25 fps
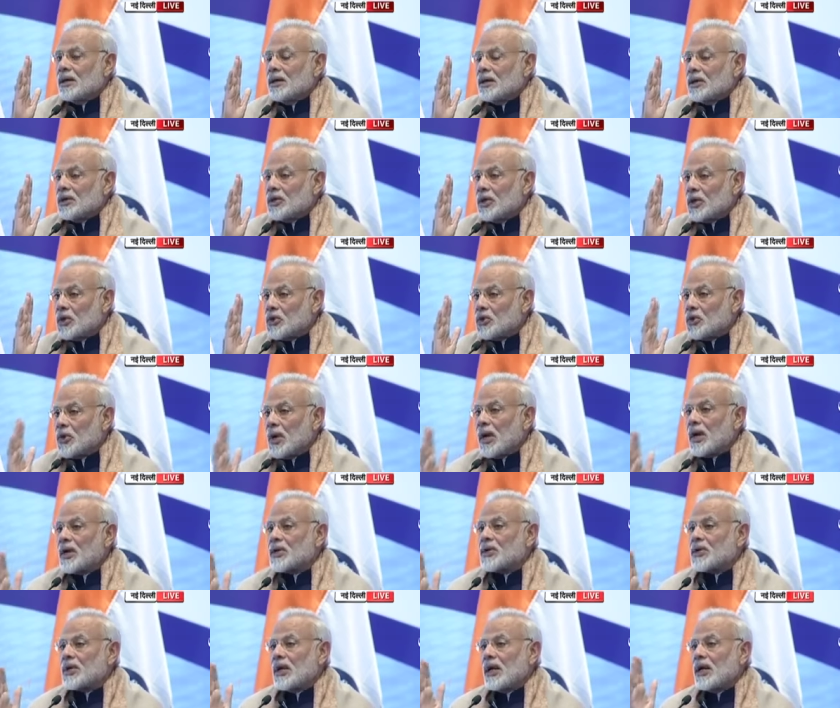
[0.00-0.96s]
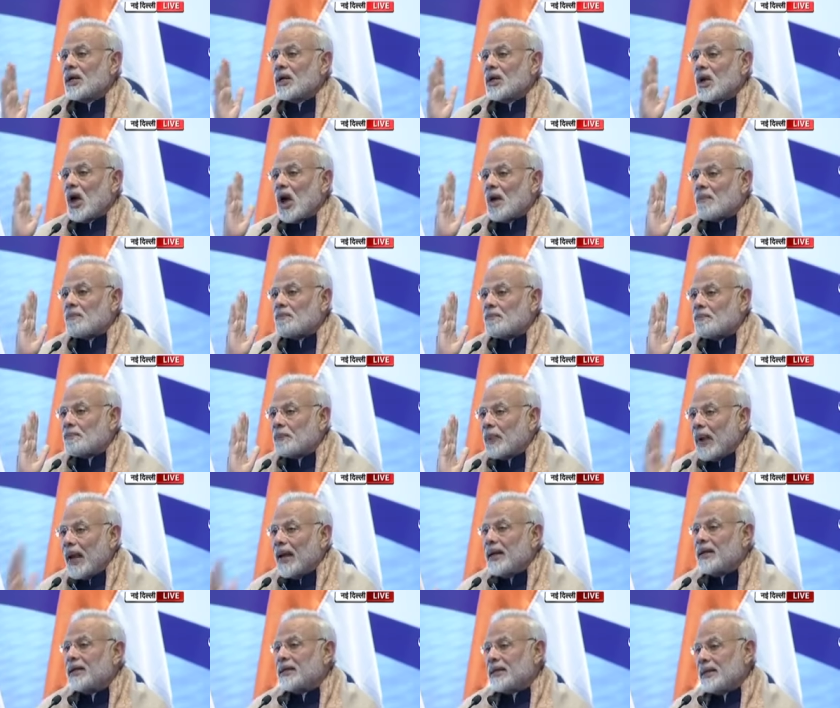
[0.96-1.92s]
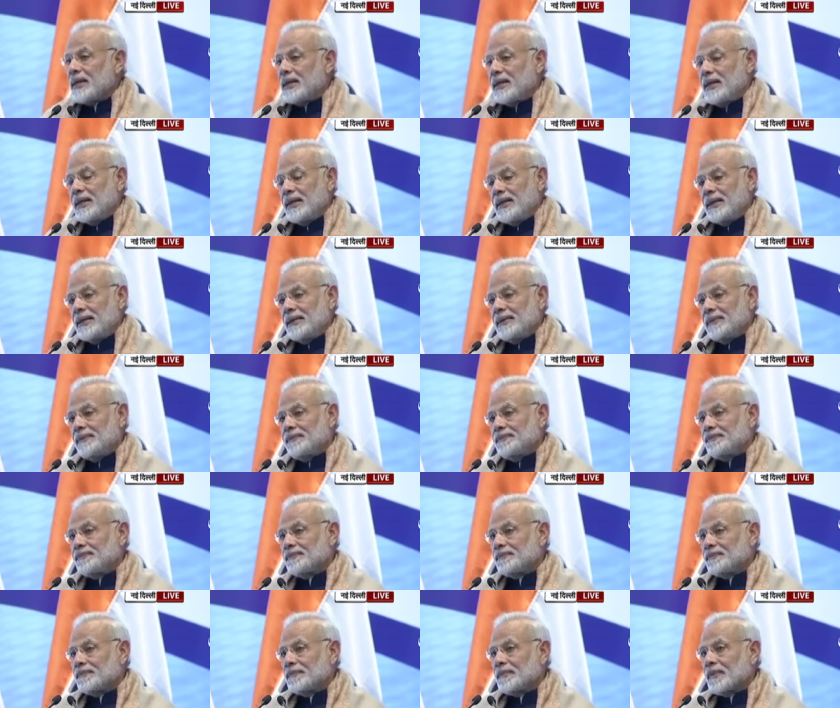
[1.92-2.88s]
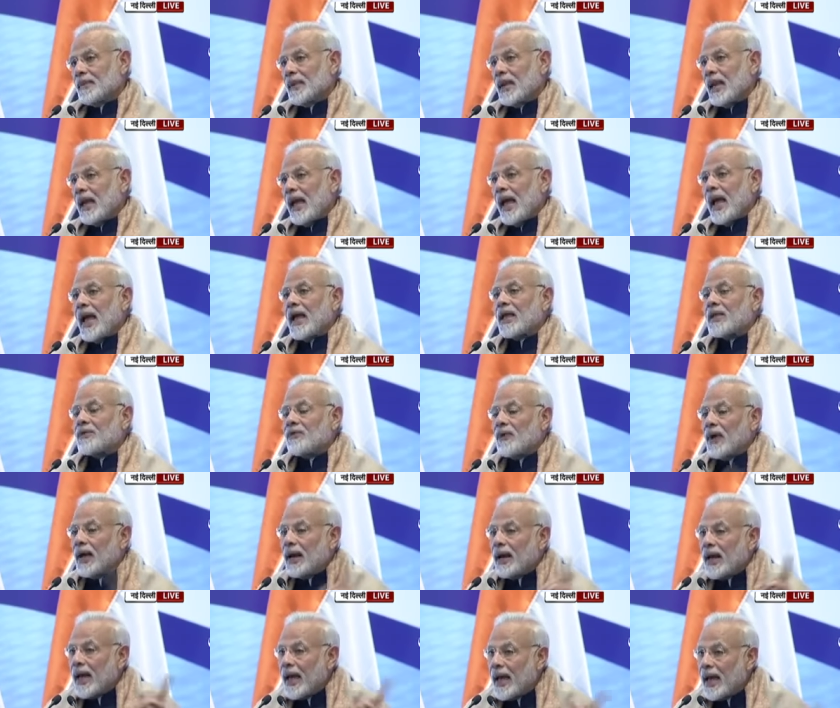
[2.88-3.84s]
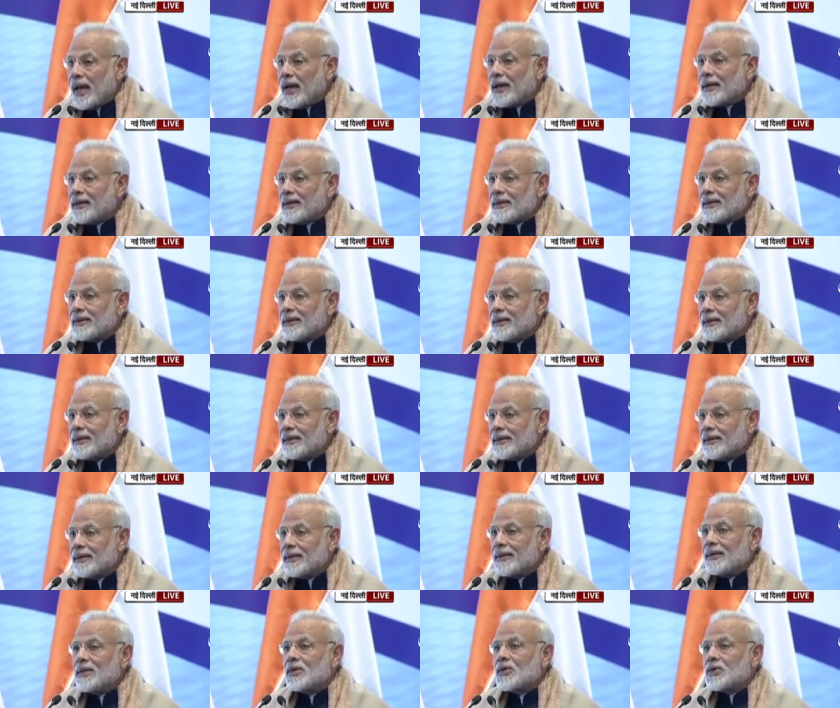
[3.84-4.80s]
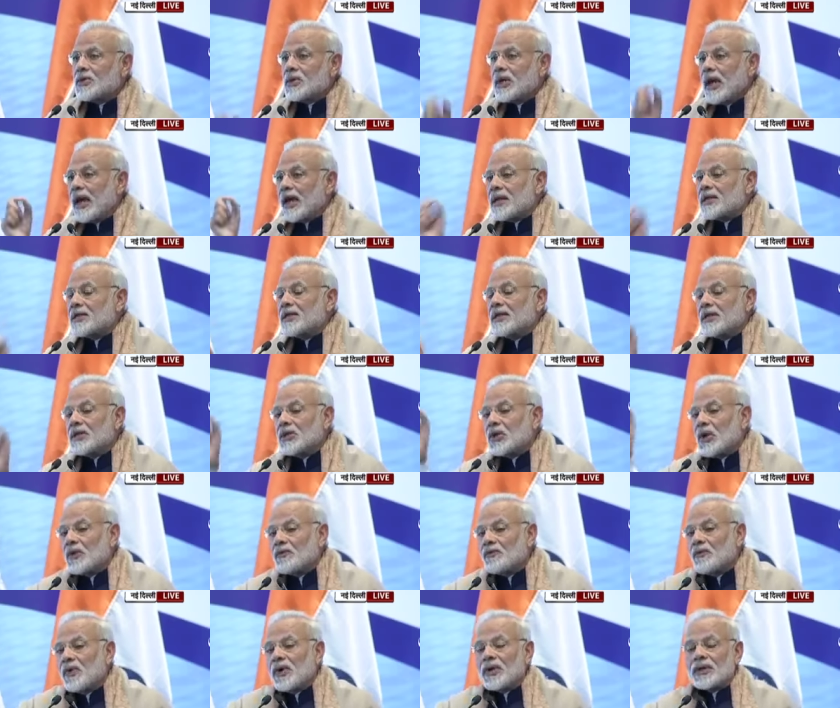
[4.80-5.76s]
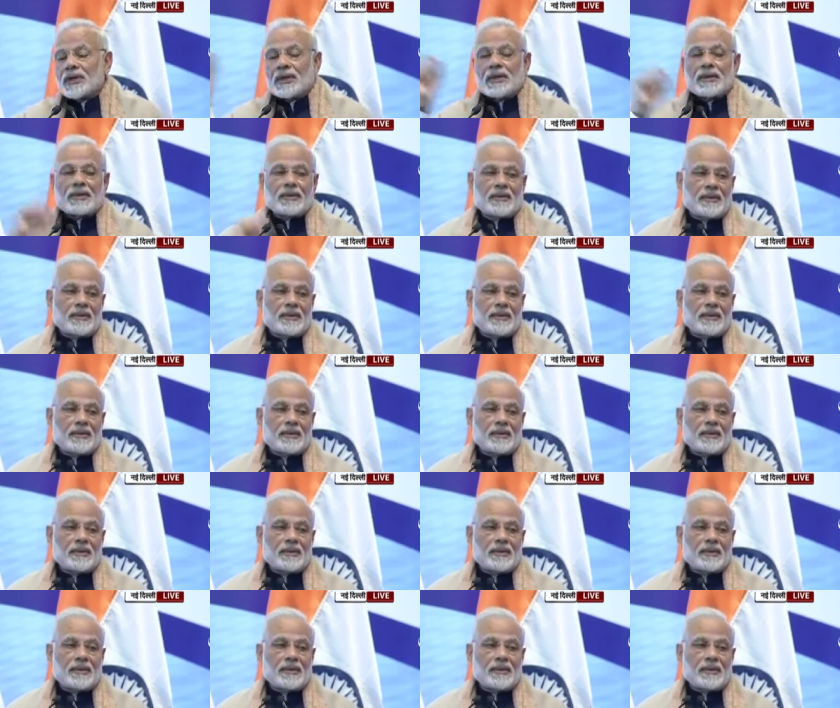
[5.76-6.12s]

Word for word: situation of plenty as well as scarcity of water.